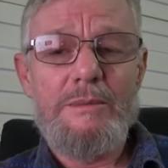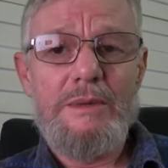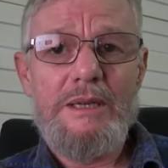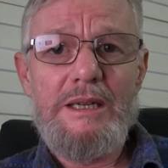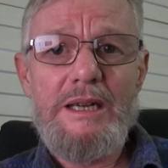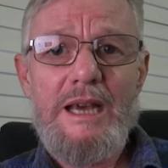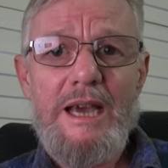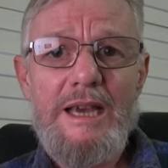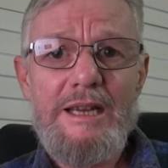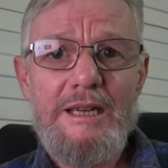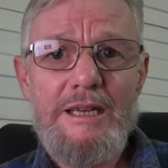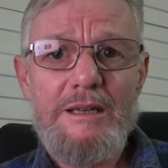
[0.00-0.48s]
I
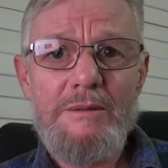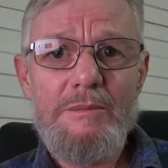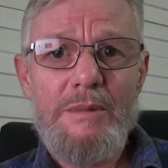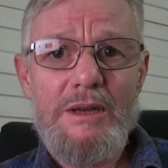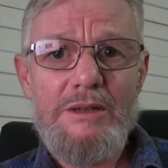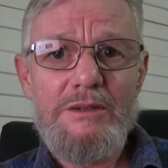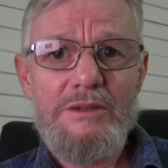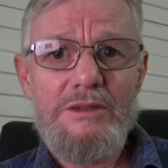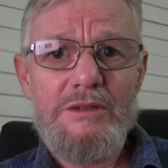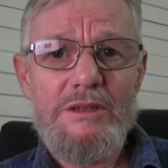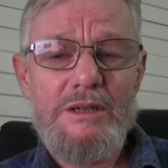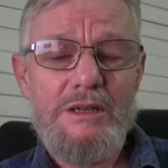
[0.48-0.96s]
mean, 18
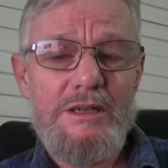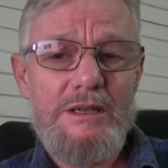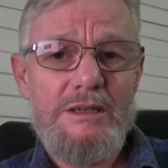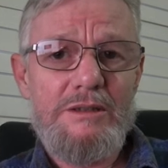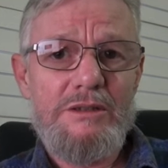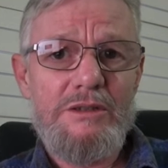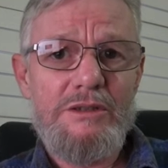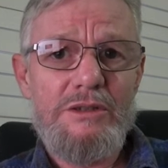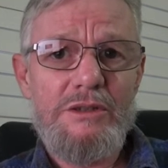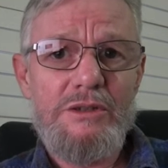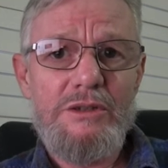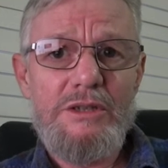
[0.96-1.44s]
months
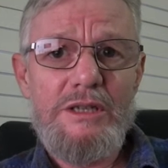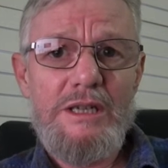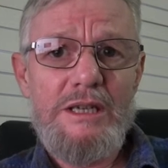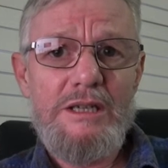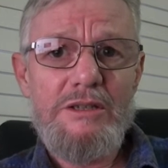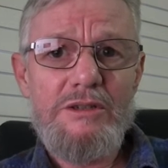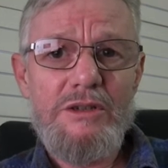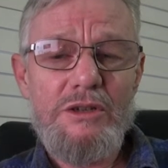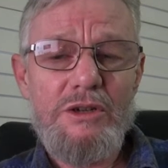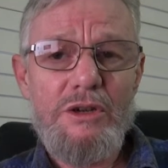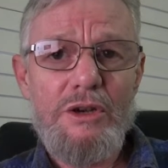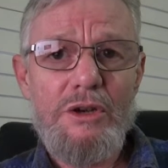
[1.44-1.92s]
to 2
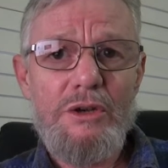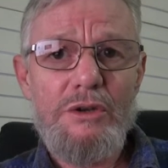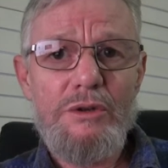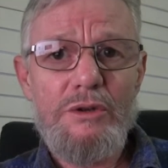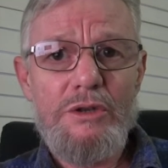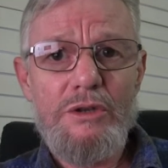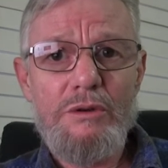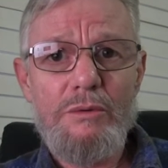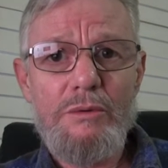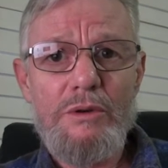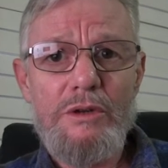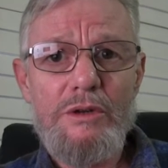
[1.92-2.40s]
years ago,
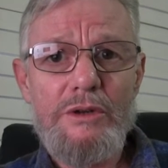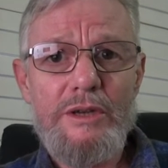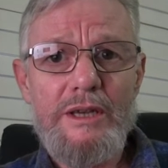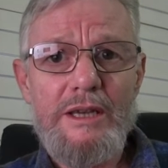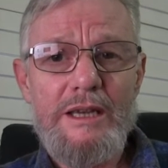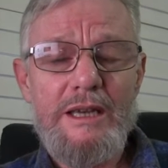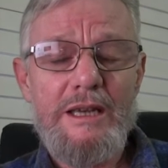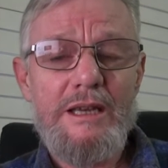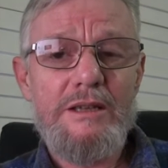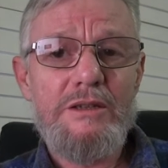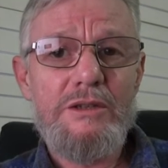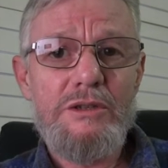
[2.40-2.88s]
you were
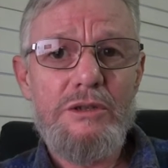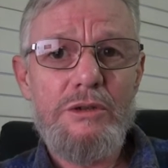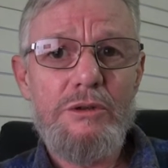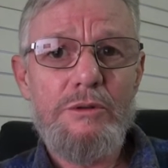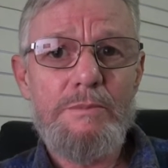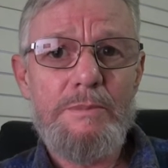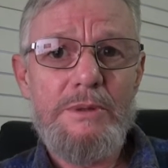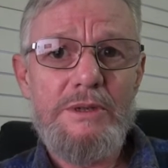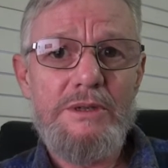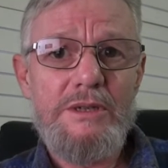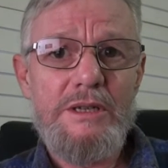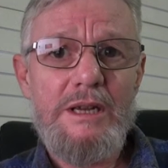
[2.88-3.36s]
looking at a
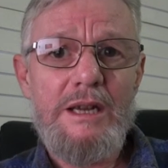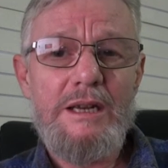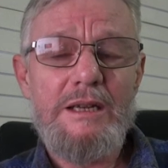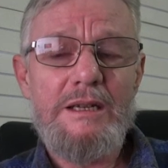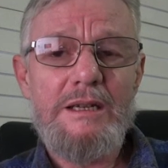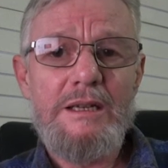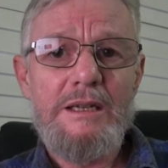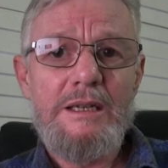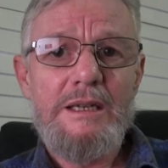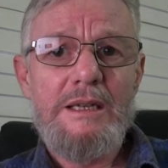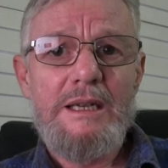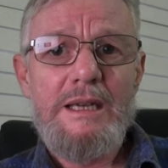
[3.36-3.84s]

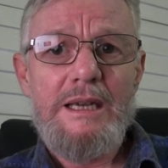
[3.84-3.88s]
2%